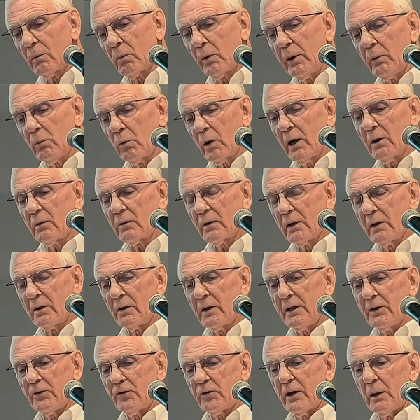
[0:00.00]
we wrote the
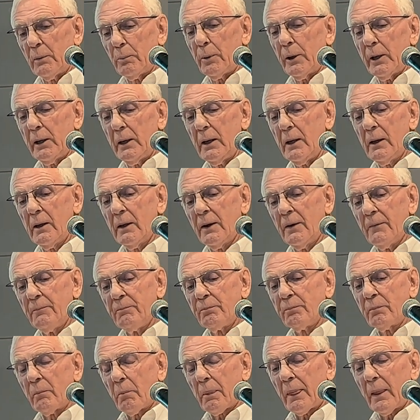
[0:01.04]
DCP
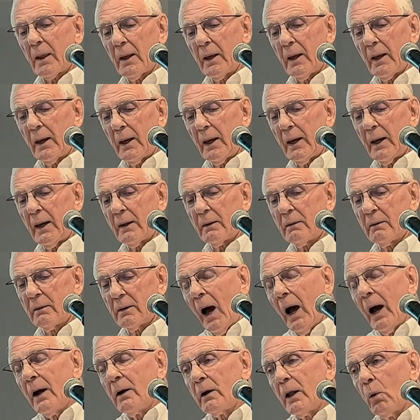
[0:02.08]
and
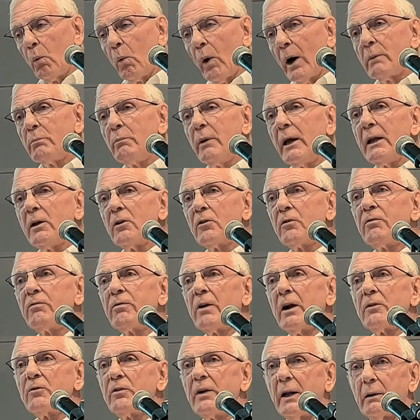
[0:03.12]
only 1 metre
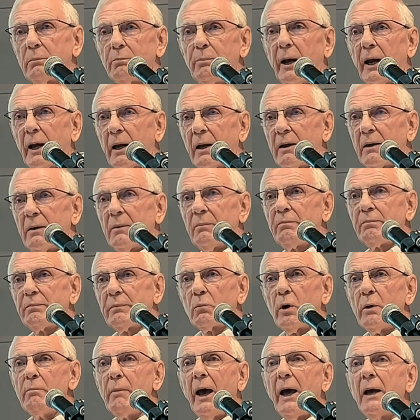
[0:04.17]
front setback.
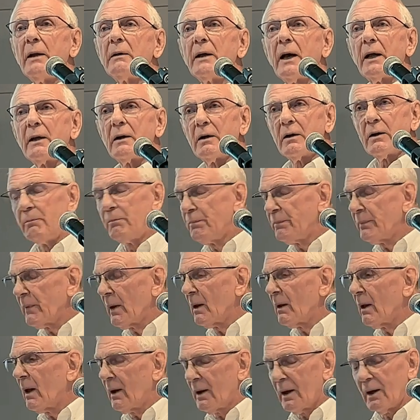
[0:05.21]
We mandated
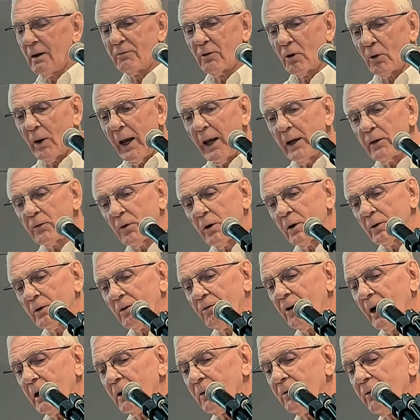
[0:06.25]
a veranda on the
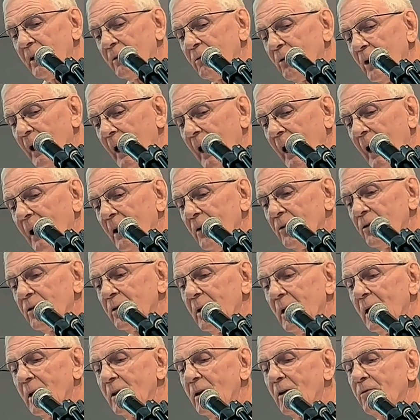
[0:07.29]
front of every house
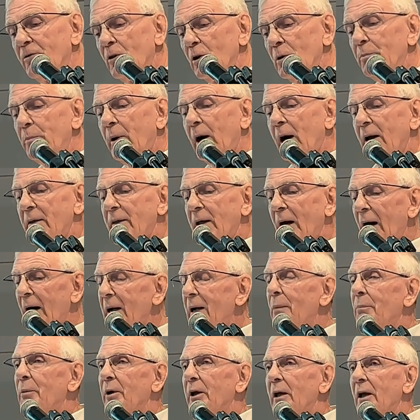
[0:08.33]
and the footpath hard
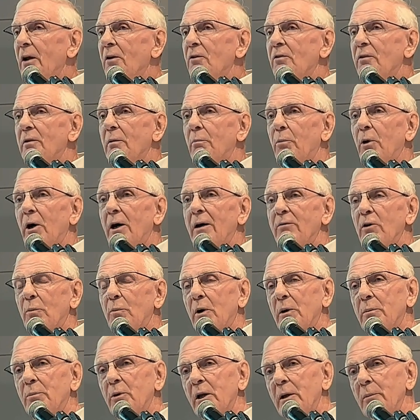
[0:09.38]
up against the private
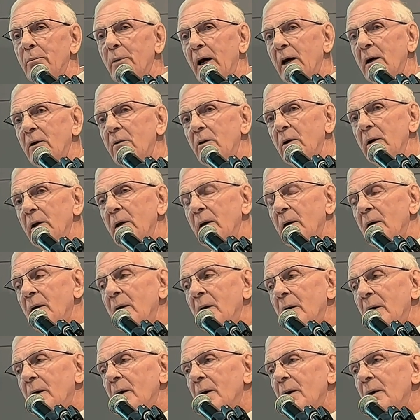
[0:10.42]
property boundary.
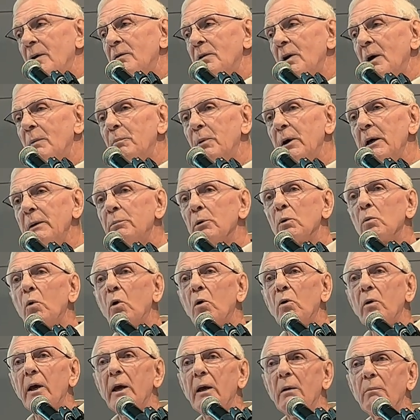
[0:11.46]
So people
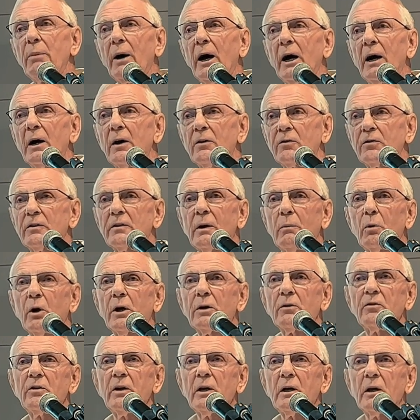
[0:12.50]
walking past
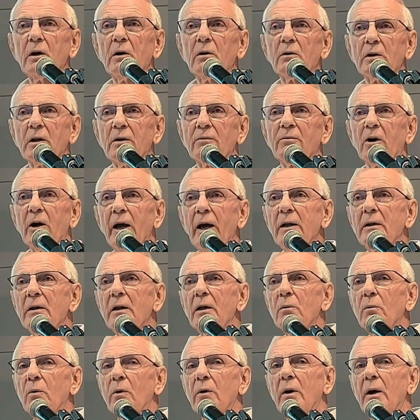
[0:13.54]
someone sitting on the
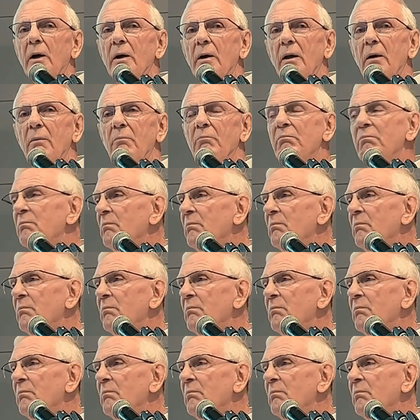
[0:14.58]
veranda were only